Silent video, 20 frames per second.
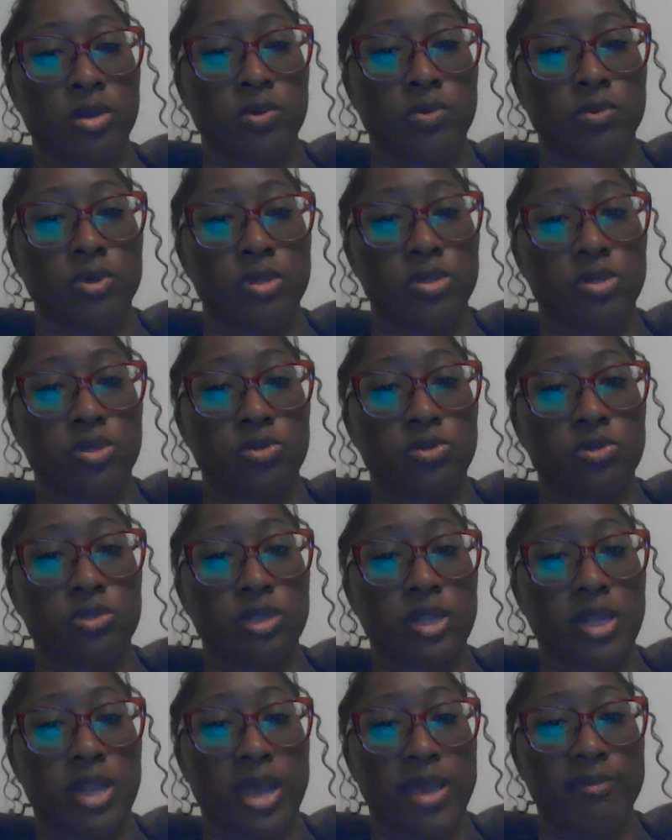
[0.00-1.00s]
reduced
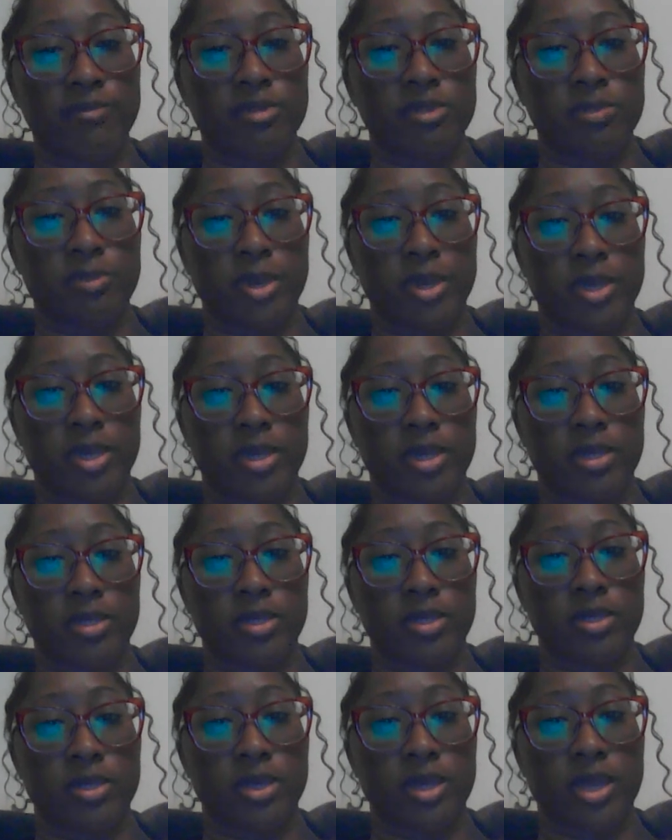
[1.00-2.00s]
lifespan,
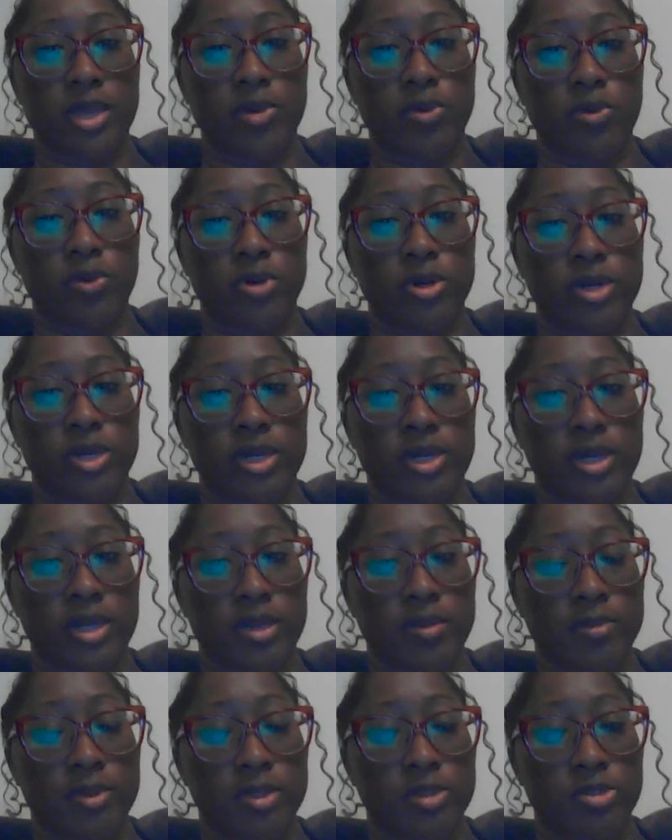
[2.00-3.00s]
and organ
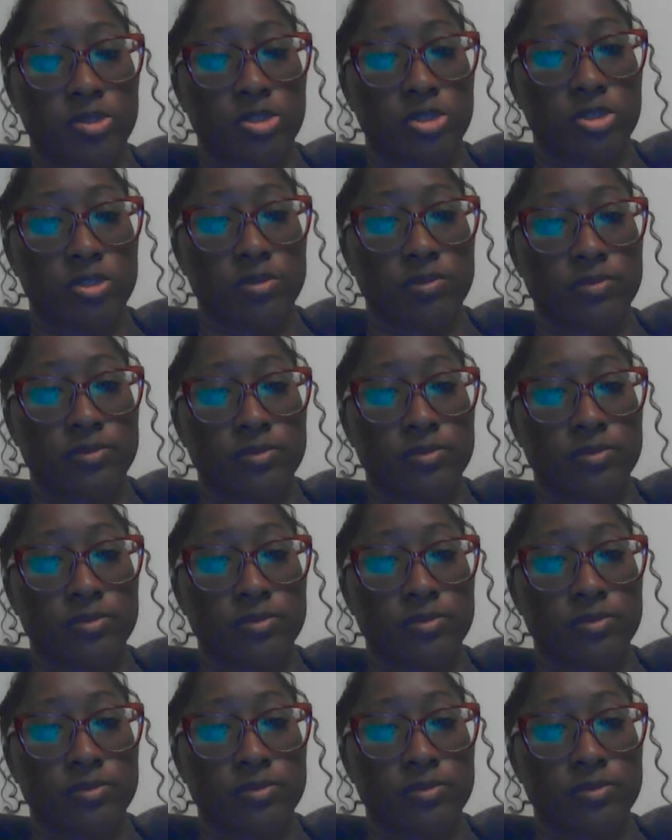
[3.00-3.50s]
damage.